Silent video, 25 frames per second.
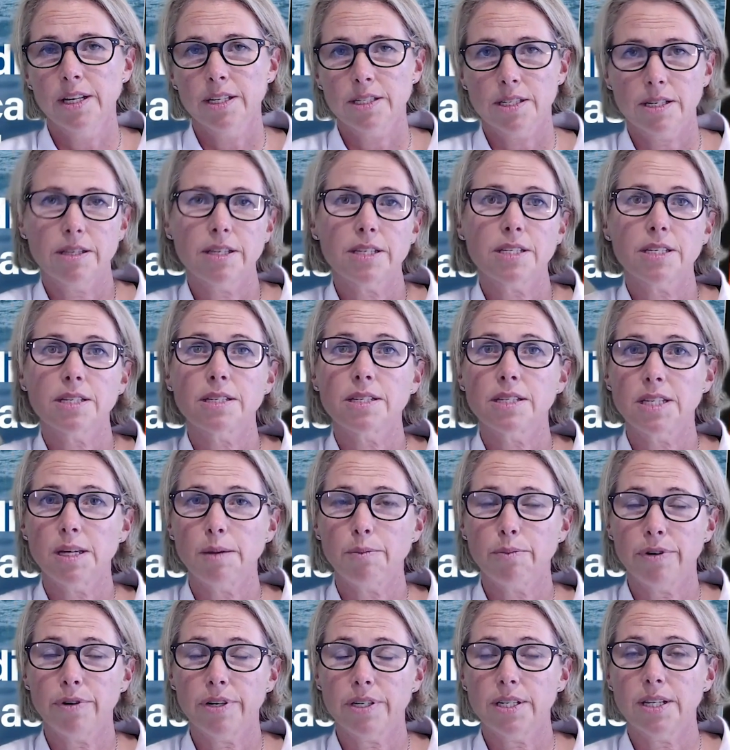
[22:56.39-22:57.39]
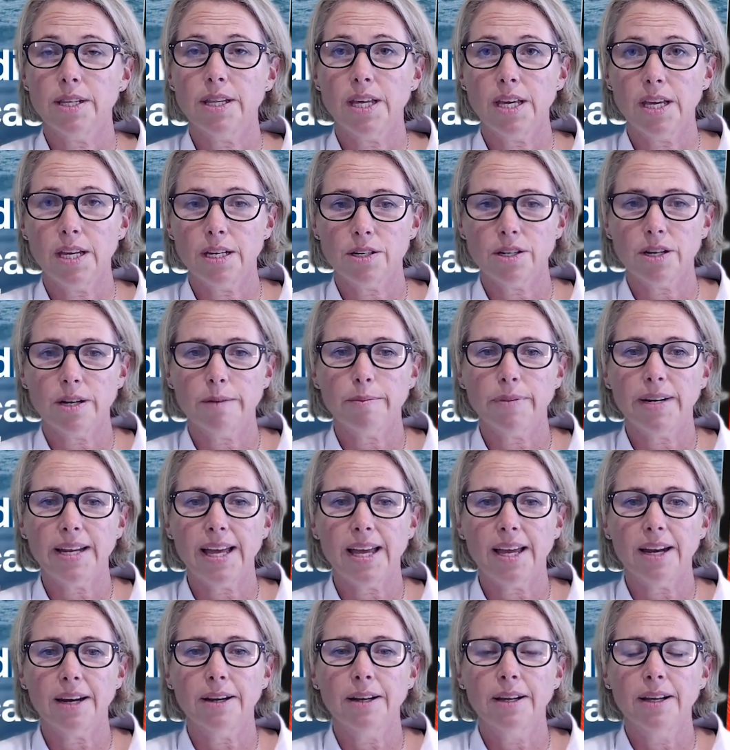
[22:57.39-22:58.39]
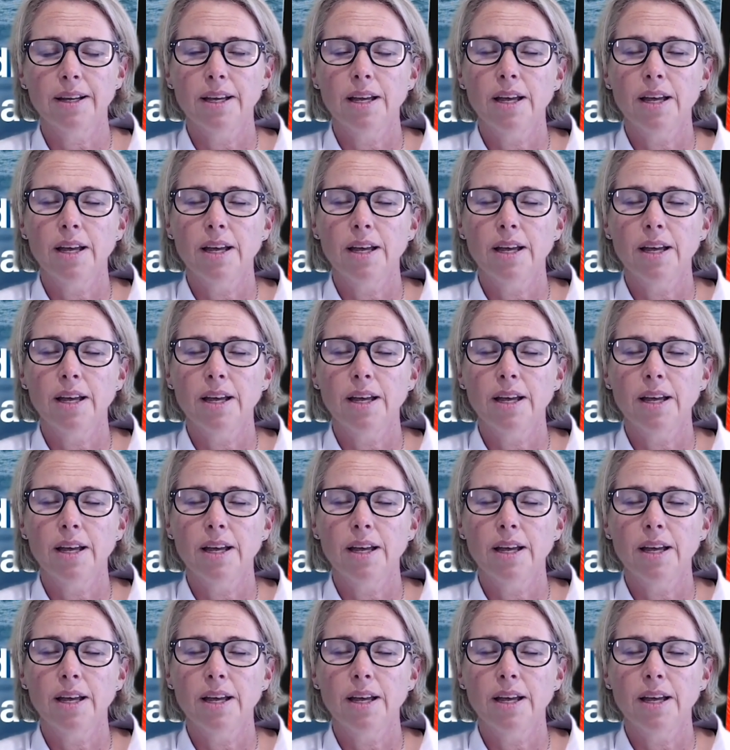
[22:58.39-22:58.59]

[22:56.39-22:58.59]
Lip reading: So this is separate to the airtime plan.